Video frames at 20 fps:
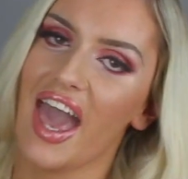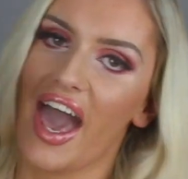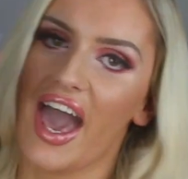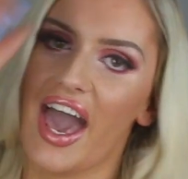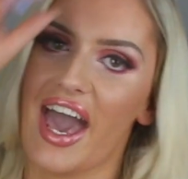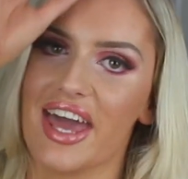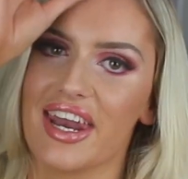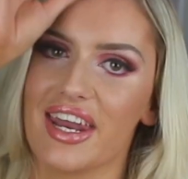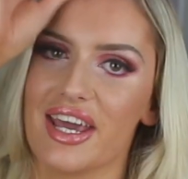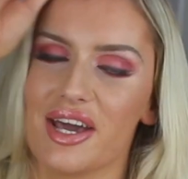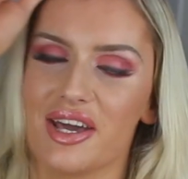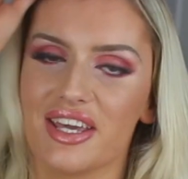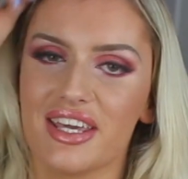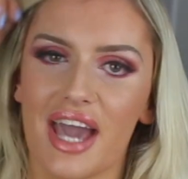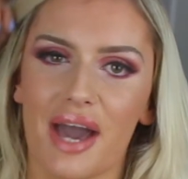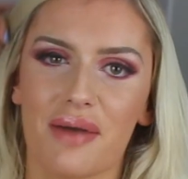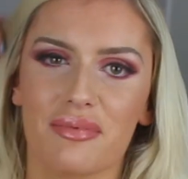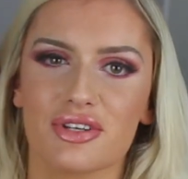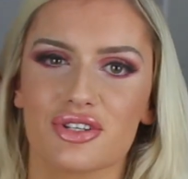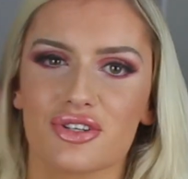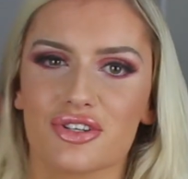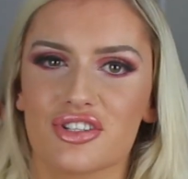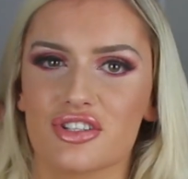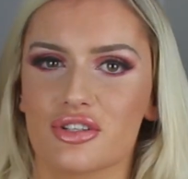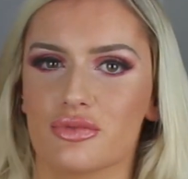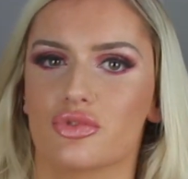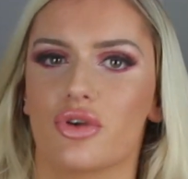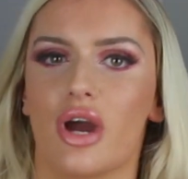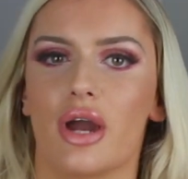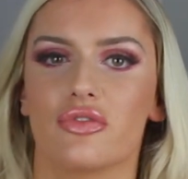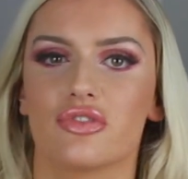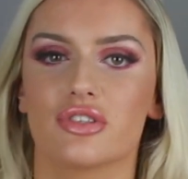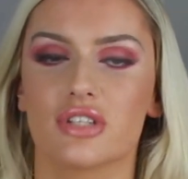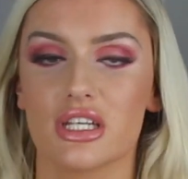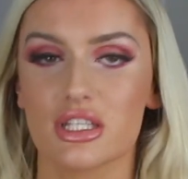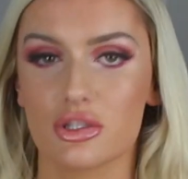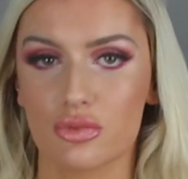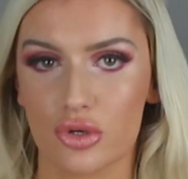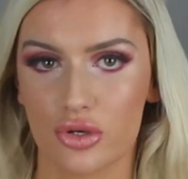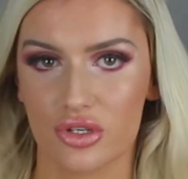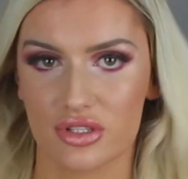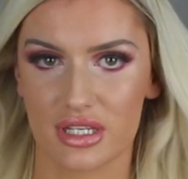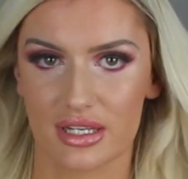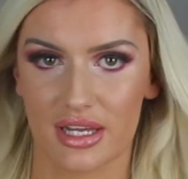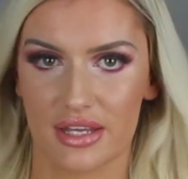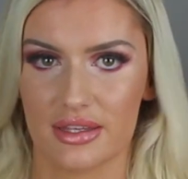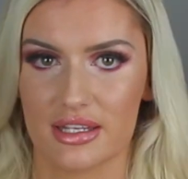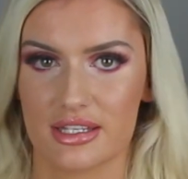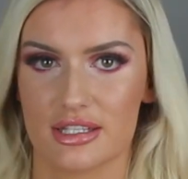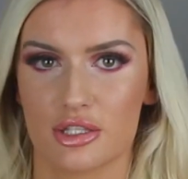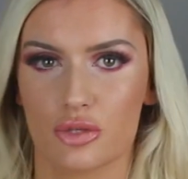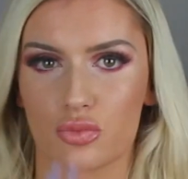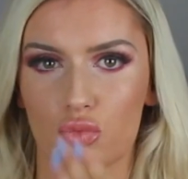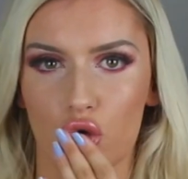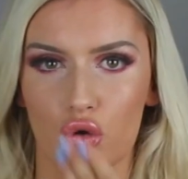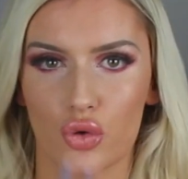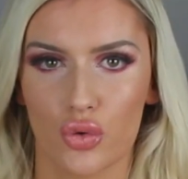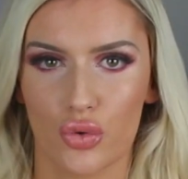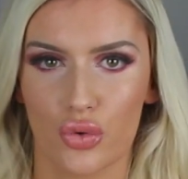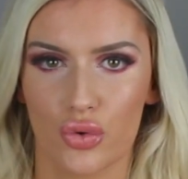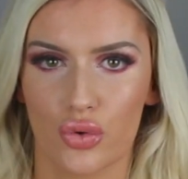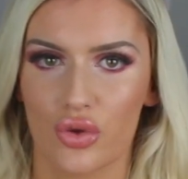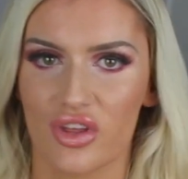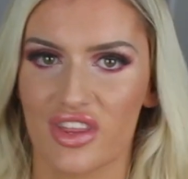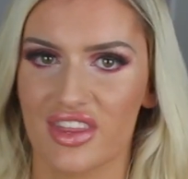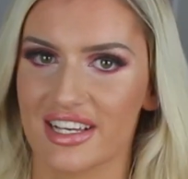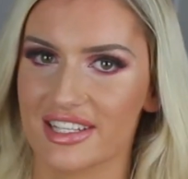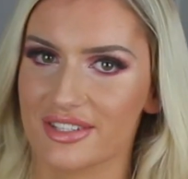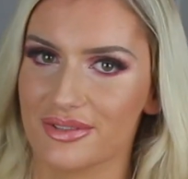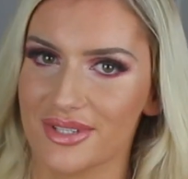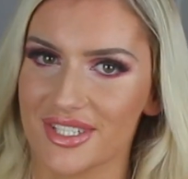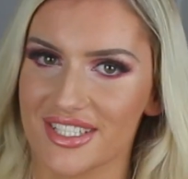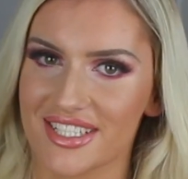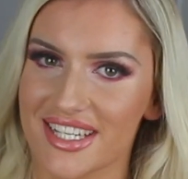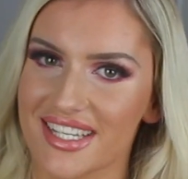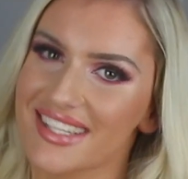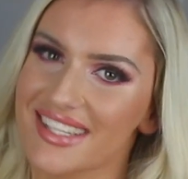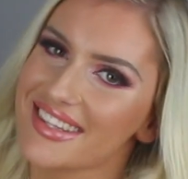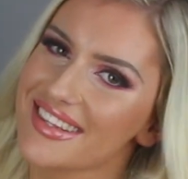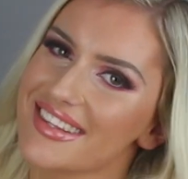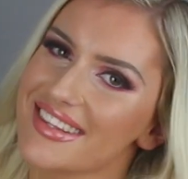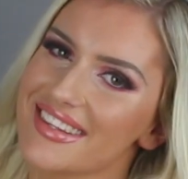And yeah, be sure to subscribe for tons more content like this. Thanks for watching.